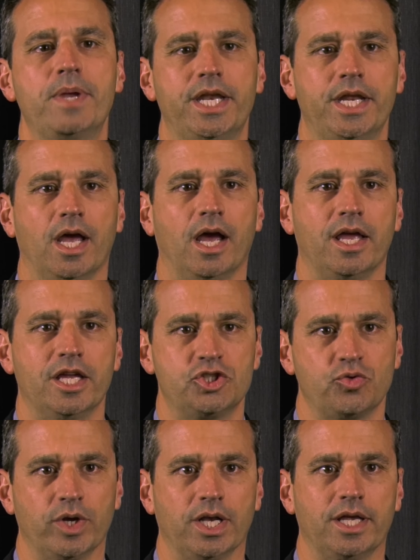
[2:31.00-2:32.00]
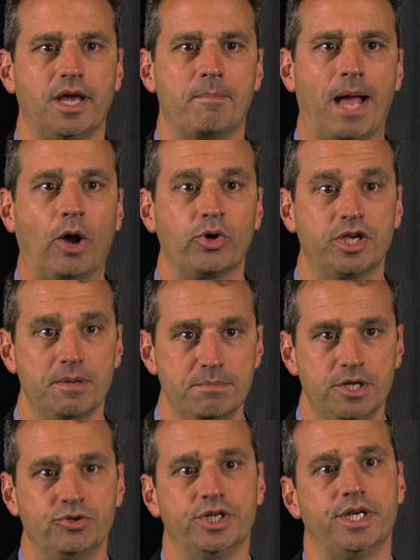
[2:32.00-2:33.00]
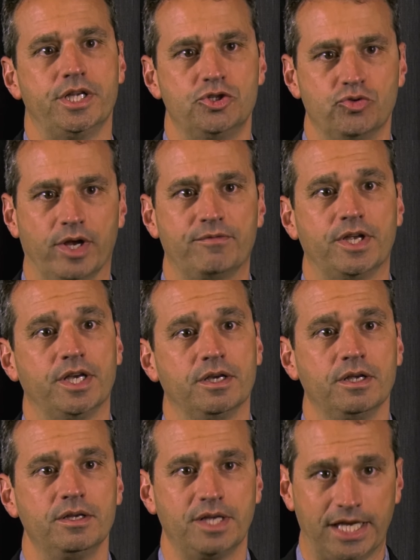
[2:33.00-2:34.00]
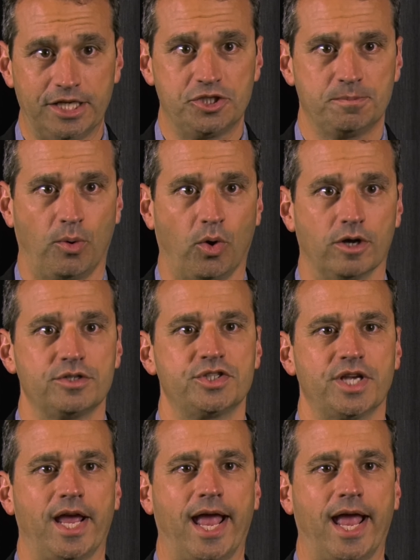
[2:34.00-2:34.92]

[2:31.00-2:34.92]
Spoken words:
Media, it's really about community-driven esports.